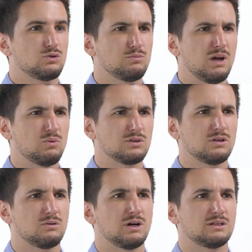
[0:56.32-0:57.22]
So you might
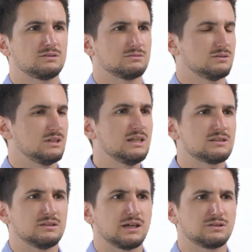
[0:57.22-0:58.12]
wonder, what
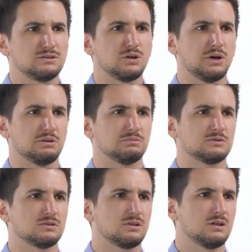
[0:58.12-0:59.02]
is an algorithm?
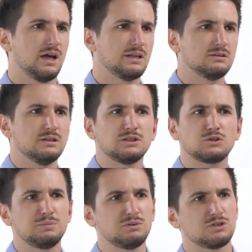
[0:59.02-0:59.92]
And it
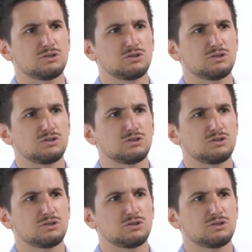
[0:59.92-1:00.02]
could be